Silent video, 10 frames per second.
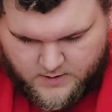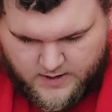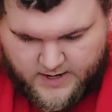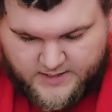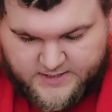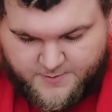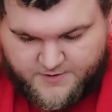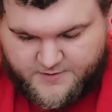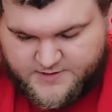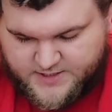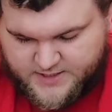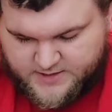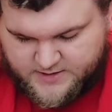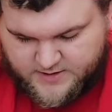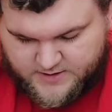And he sent me the
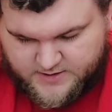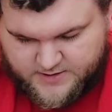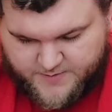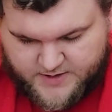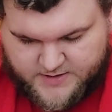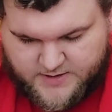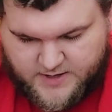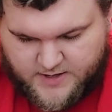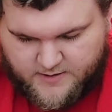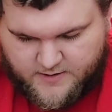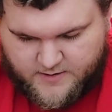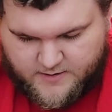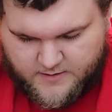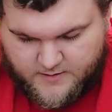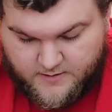receipts because he's amazing, and I uh,
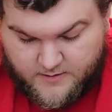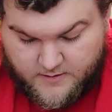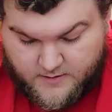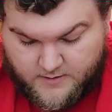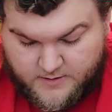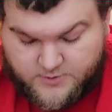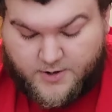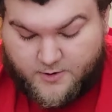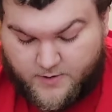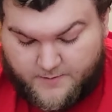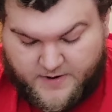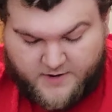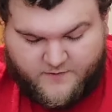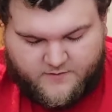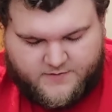so I know what I
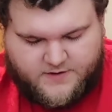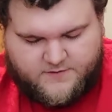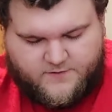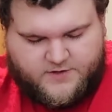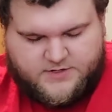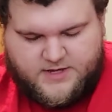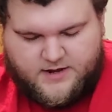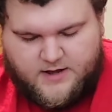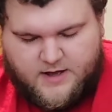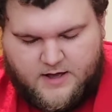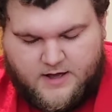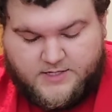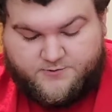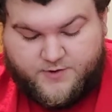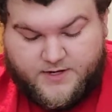paid for everything. The first thing
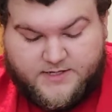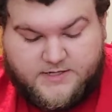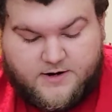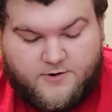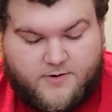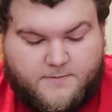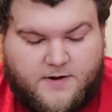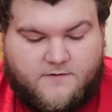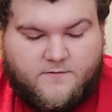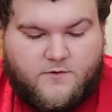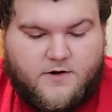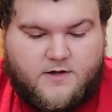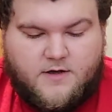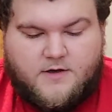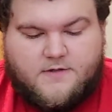is really easy to know what he paid for it.
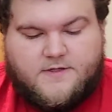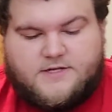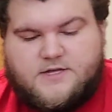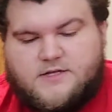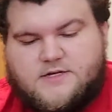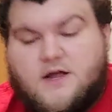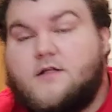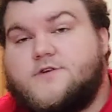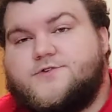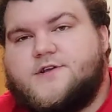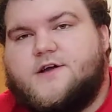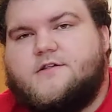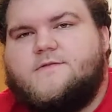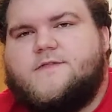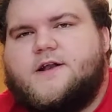This is a Dollar Tree
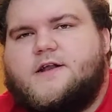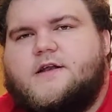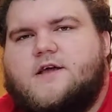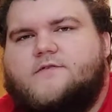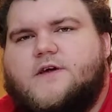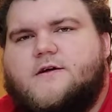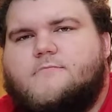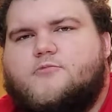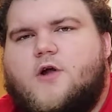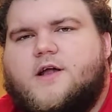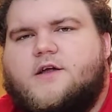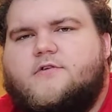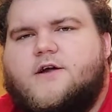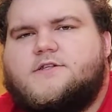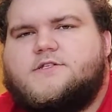title that I didn't have yet. Bragging
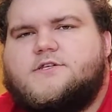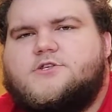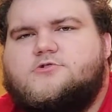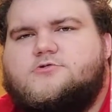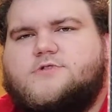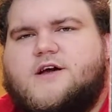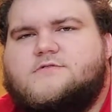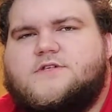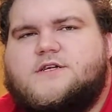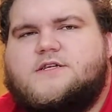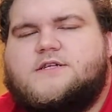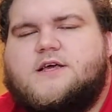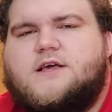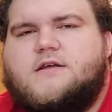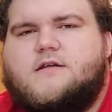Rights
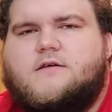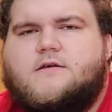2010.